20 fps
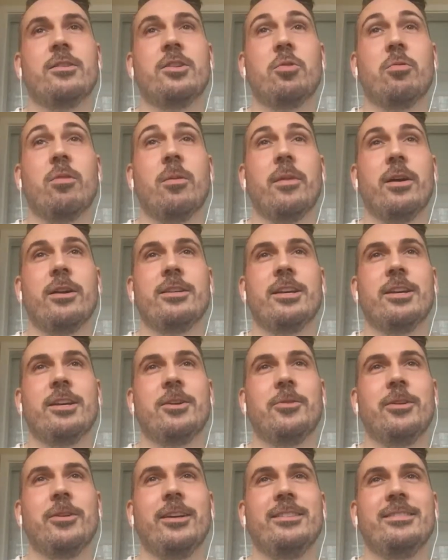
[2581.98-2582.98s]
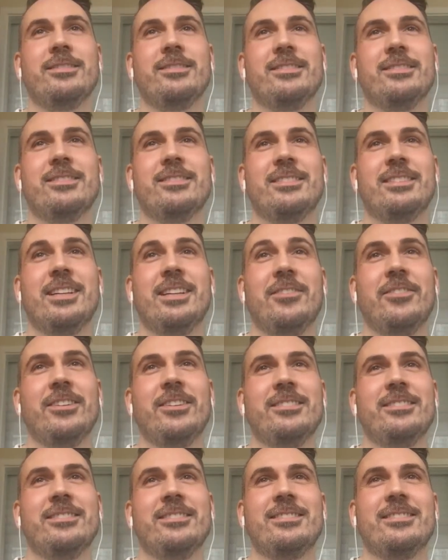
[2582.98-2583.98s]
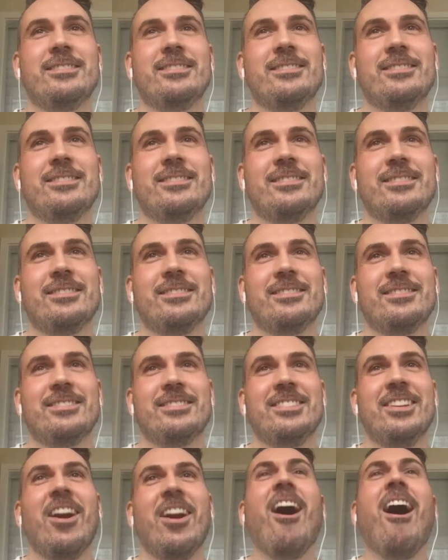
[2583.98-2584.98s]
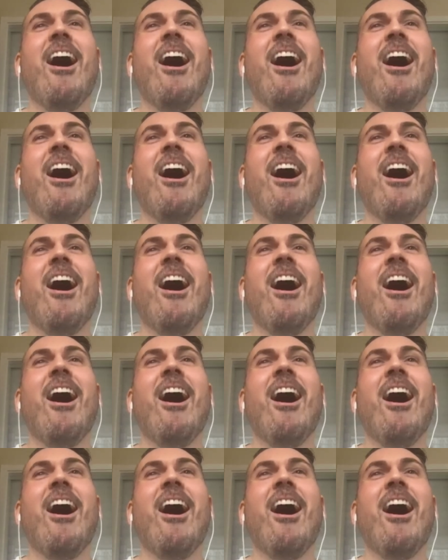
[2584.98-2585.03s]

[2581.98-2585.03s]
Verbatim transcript: do you want my takeaway, David? Um, no, no. bye.